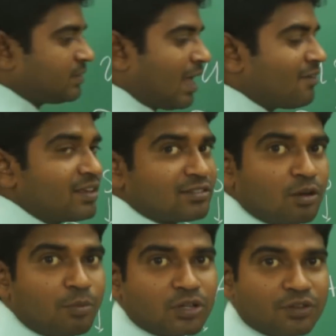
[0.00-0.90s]
is having a
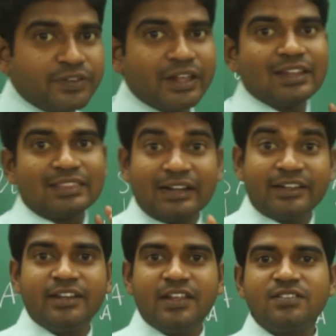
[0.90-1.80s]
support of nearly
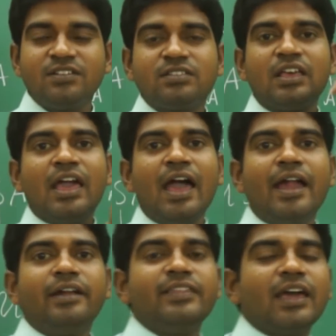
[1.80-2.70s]
30 nations
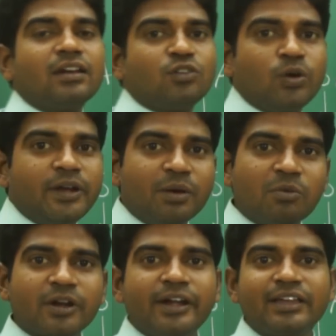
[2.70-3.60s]
and they are truly
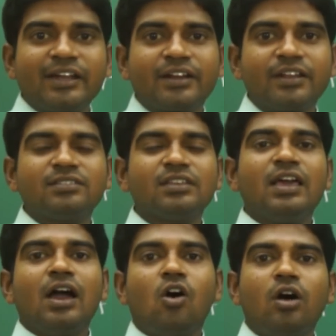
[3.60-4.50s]
democratic countries
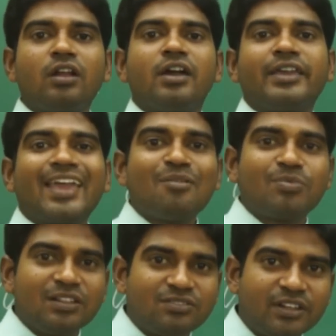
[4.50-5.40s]
or
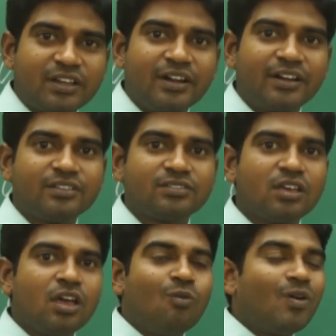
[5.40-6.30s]
capitalistic countries
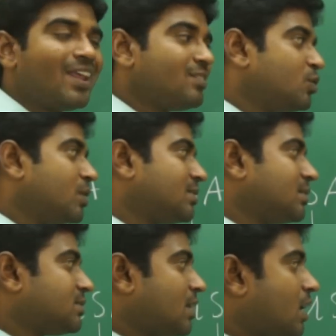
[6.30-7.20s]
whereas
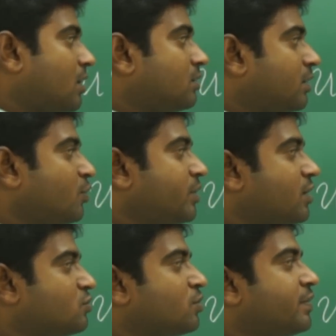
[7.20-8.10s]
USSR, the
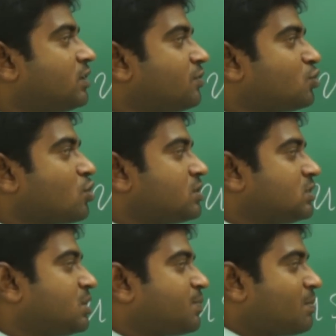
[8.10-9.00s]
Union Soviet of
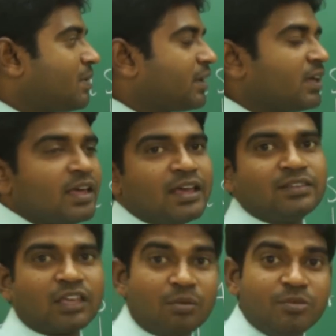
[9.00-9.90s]
Socialist Republic,
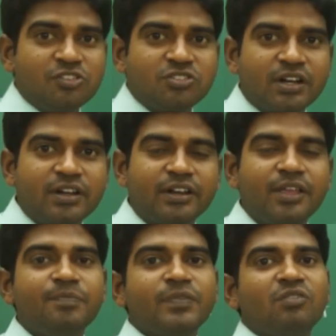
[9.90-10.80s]
is a communist
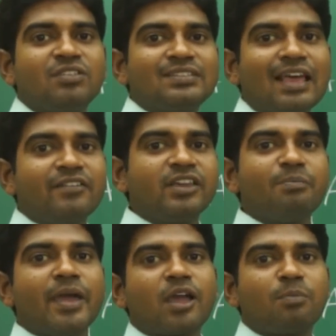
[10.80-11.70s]
country which is having a
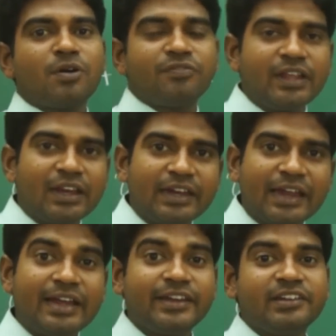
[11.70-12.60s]
backup of nearly
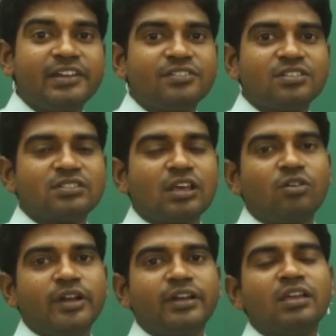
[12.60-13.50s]
19 nations
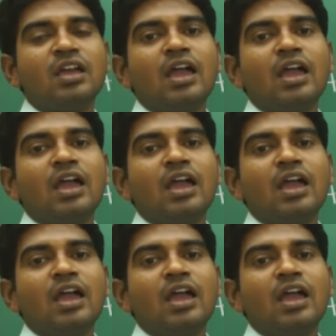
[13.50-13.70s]
around it